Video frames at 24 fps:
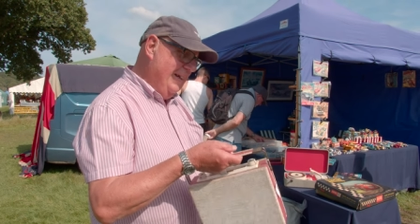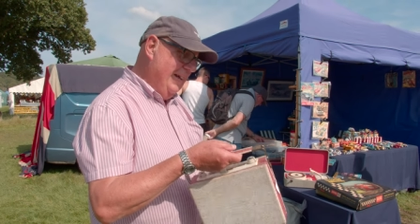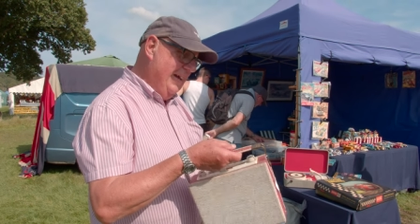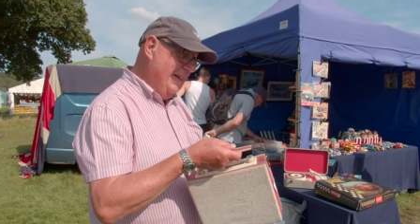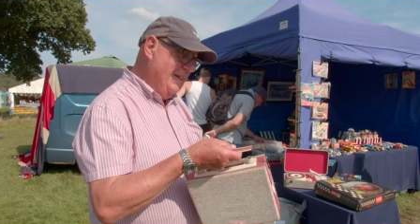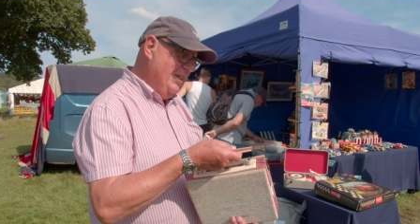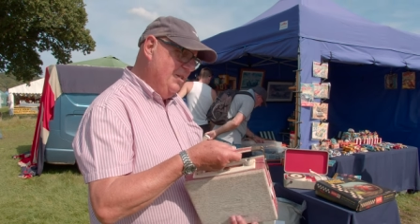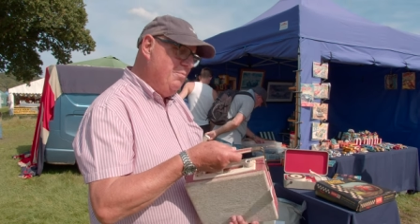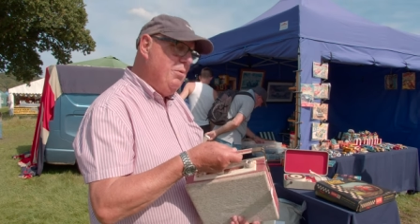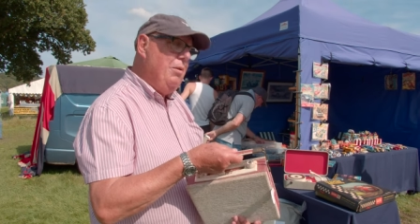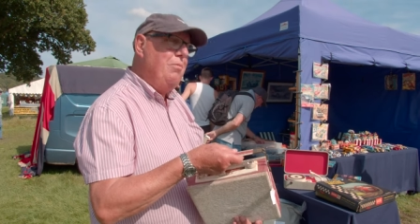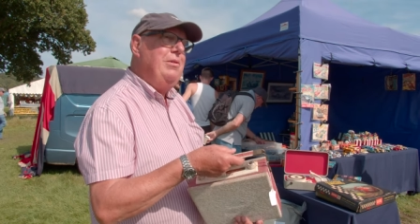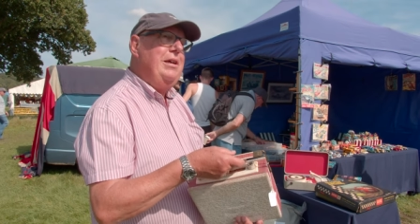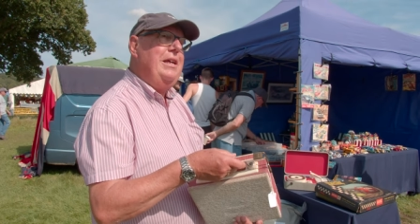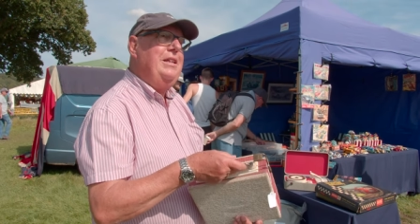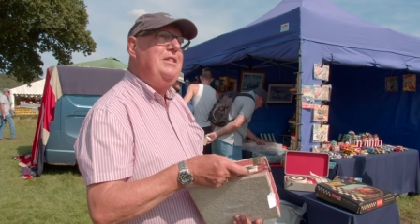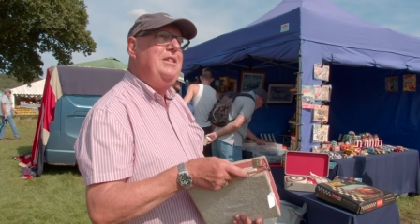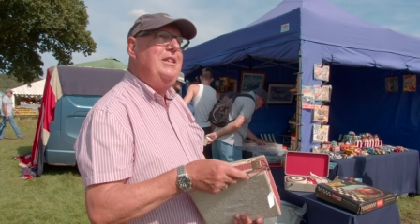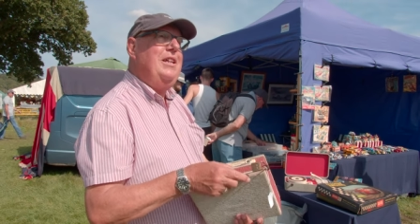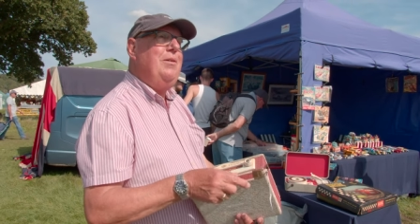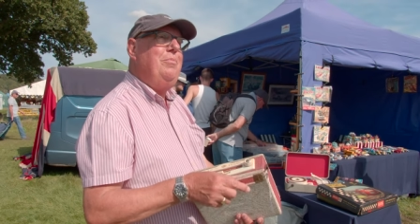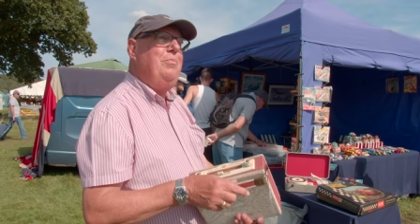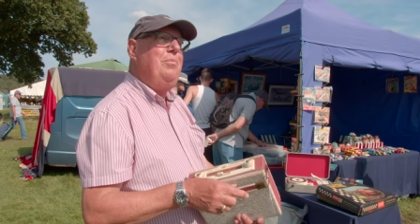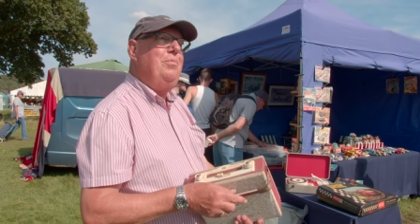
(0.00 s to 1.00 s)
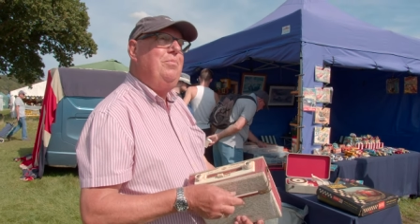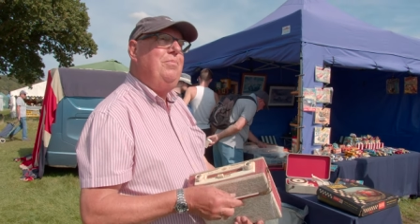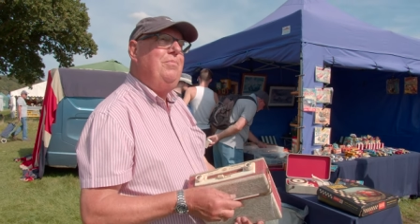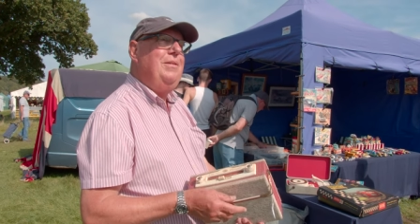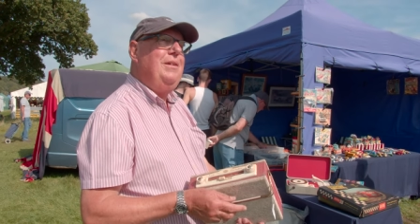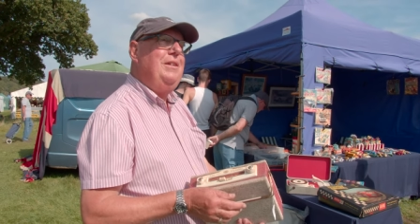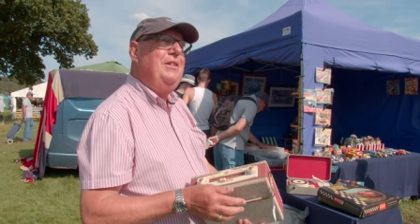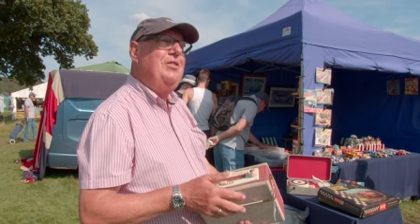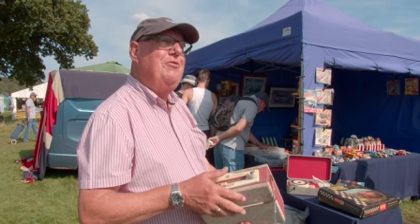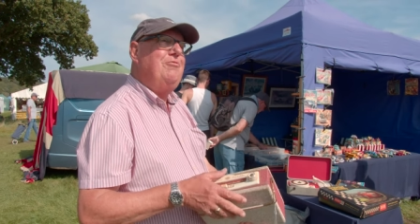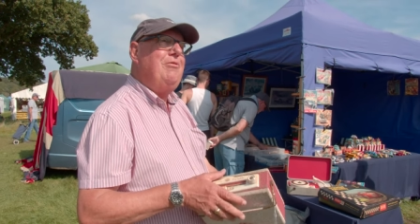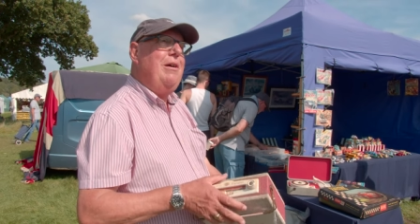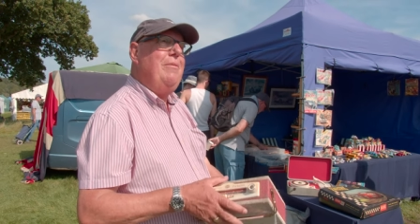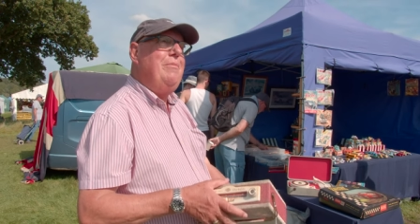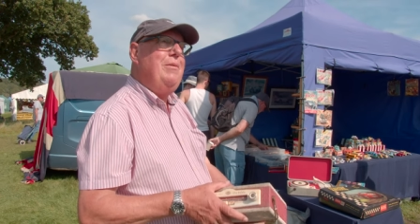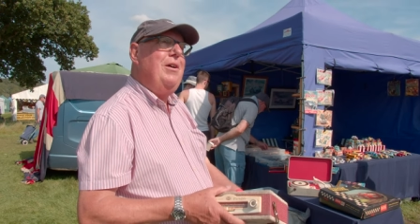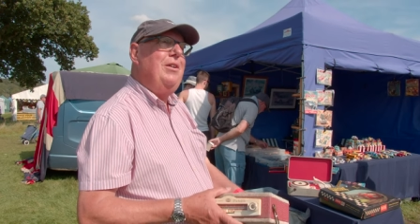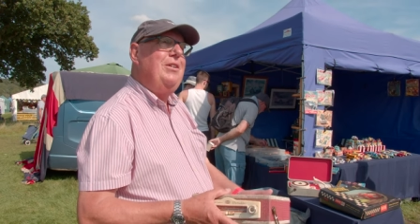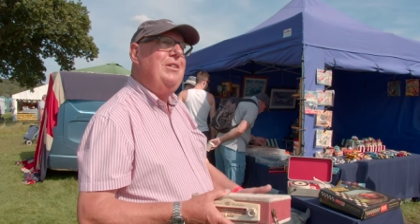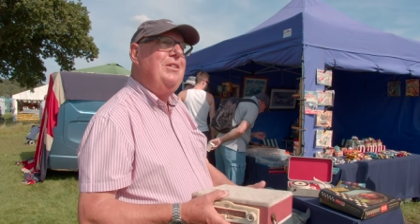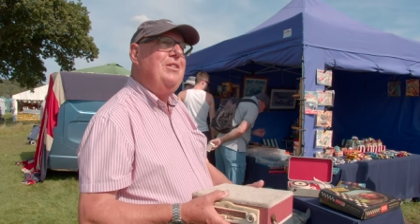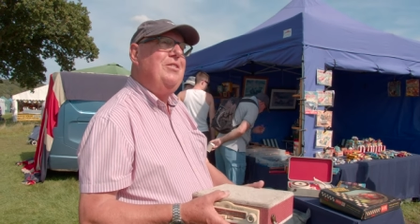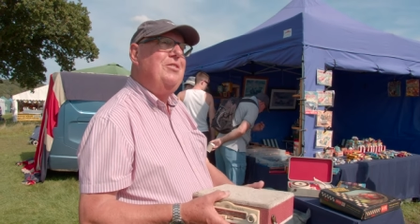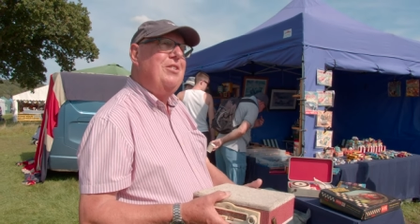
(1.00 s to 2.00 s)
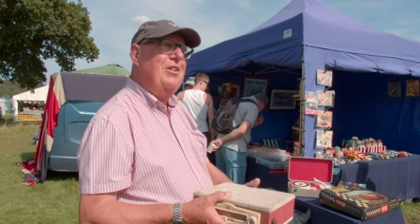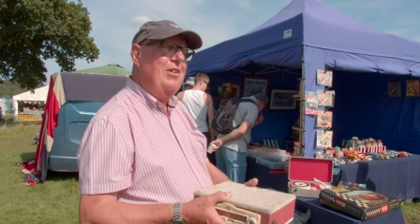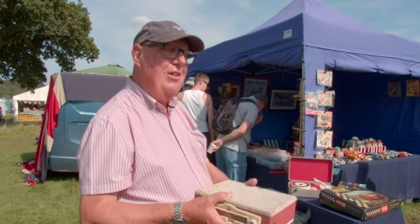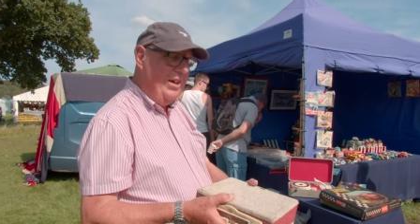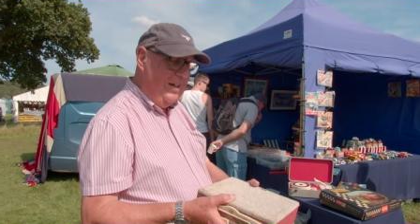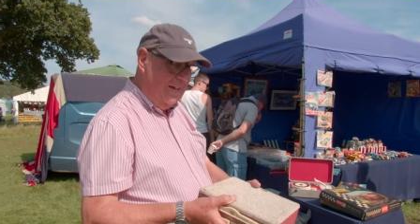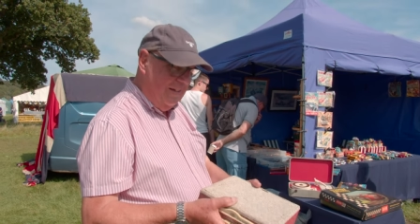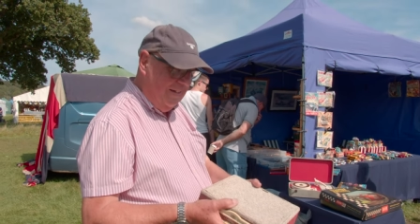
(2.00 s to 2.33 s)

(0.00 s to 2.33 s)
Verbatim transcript: and it's probably ended up in the scrapyard in the sky.